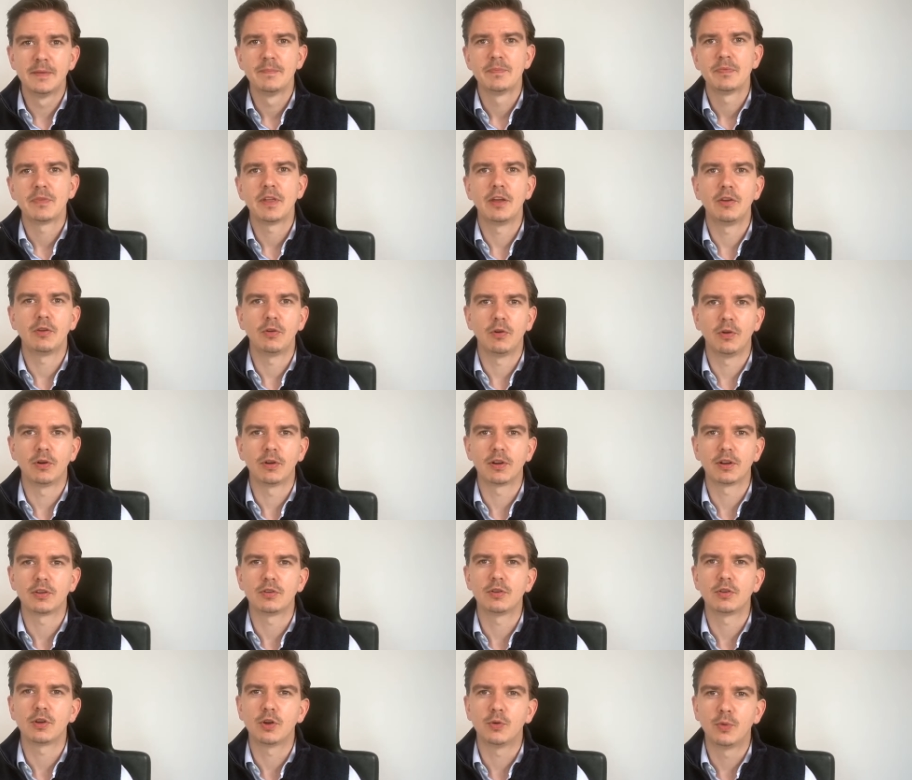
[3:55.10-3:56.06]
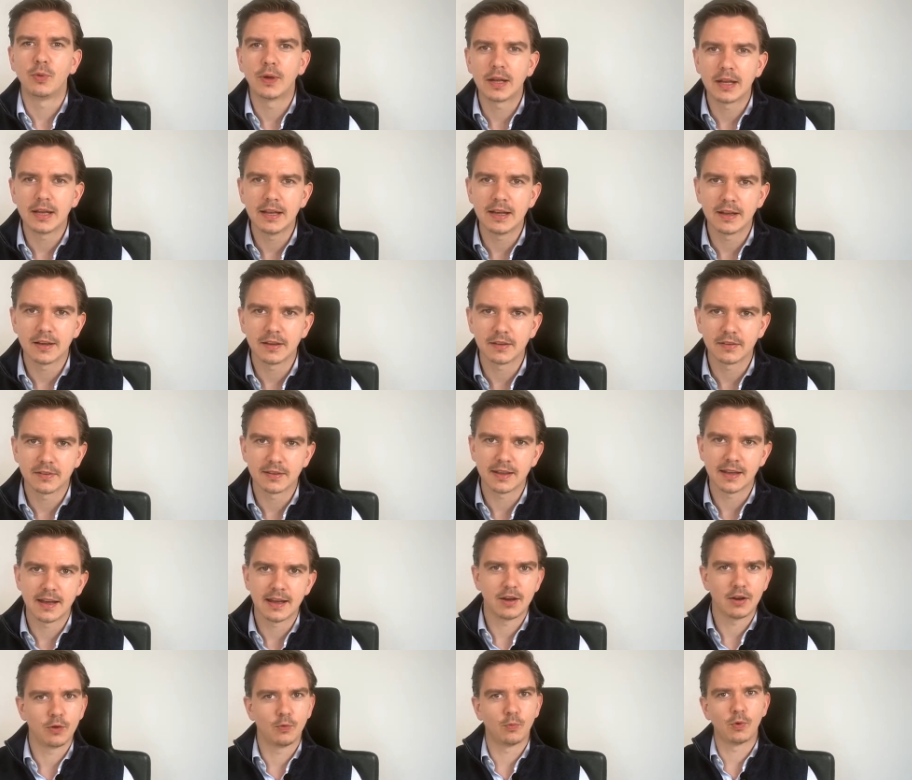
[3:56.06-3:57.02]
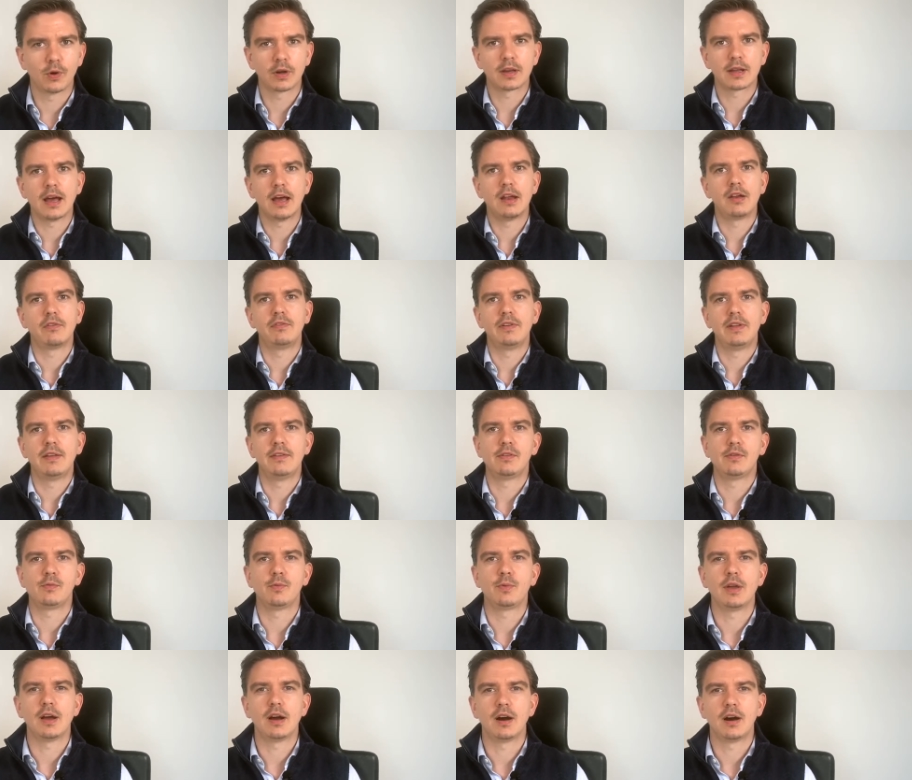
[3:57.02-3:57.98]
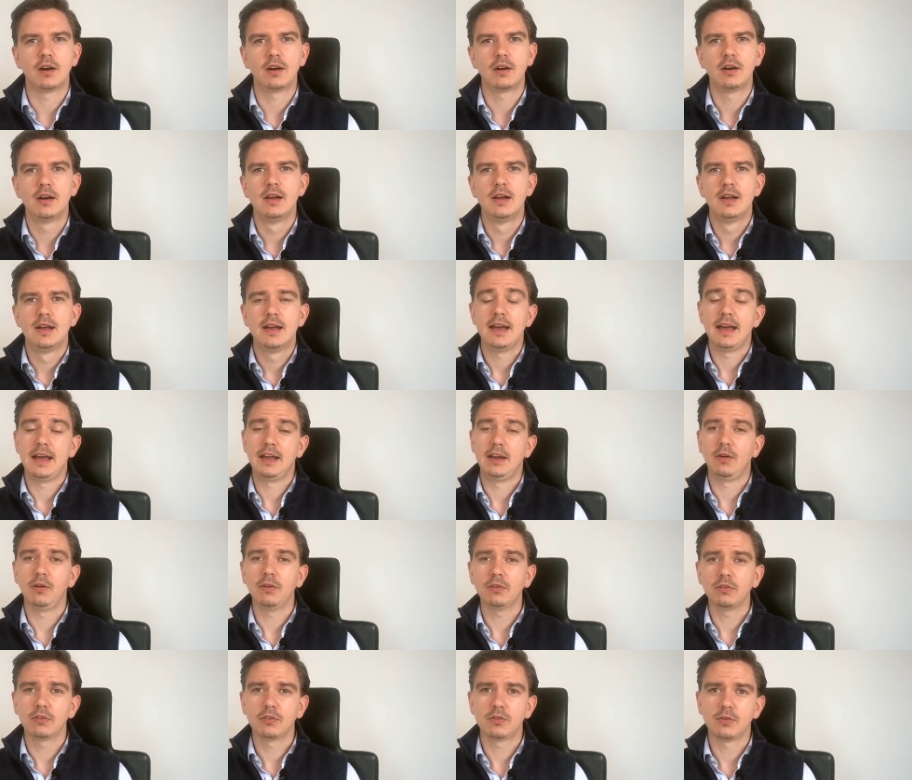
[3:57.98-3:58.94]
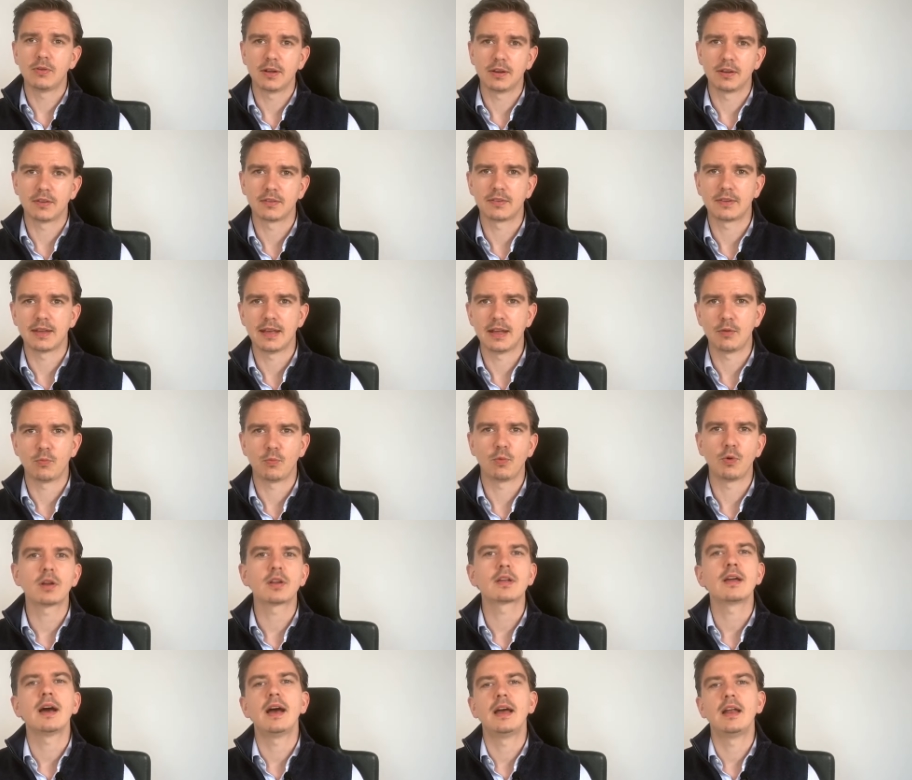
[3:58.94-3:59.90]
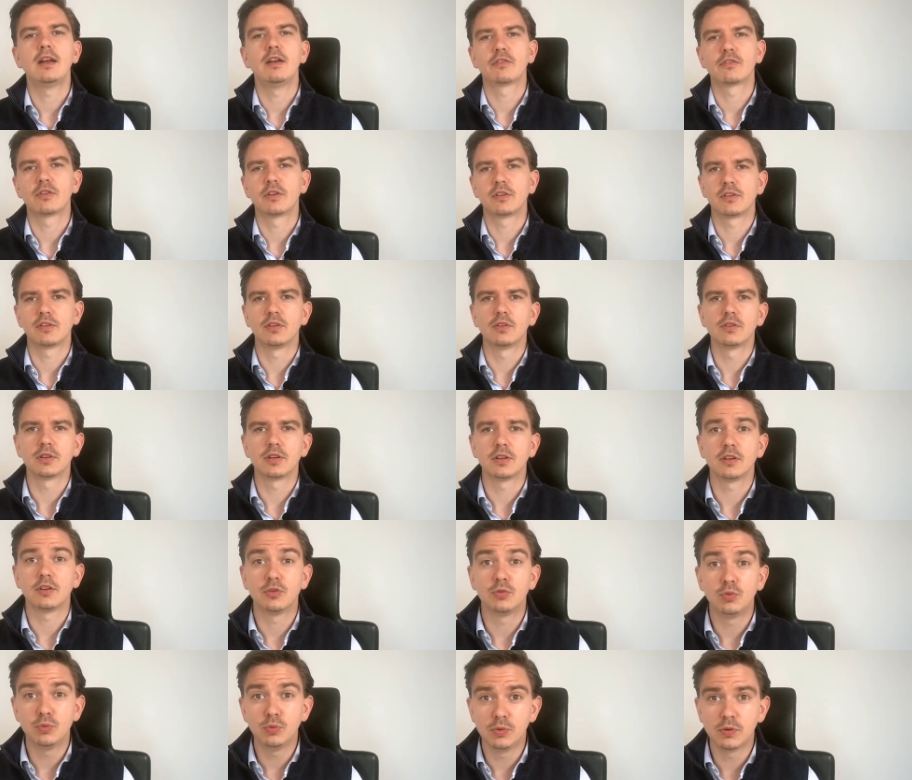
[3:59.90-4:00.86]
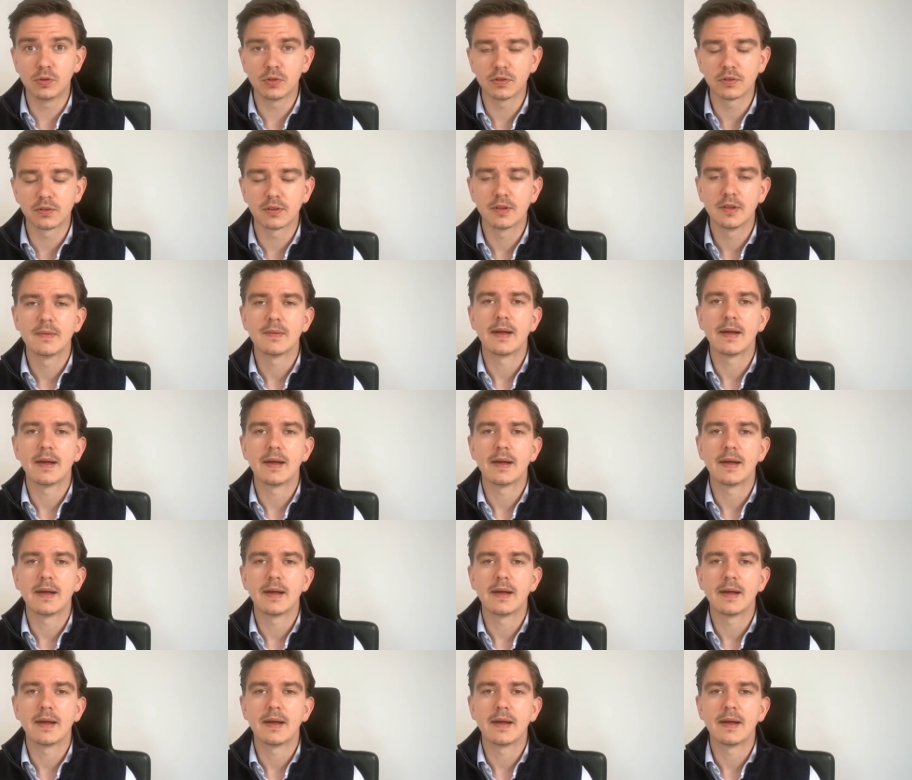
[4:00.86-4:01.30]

in order to quickly understand on what kind of level we are and also to understand what kind of consulting tools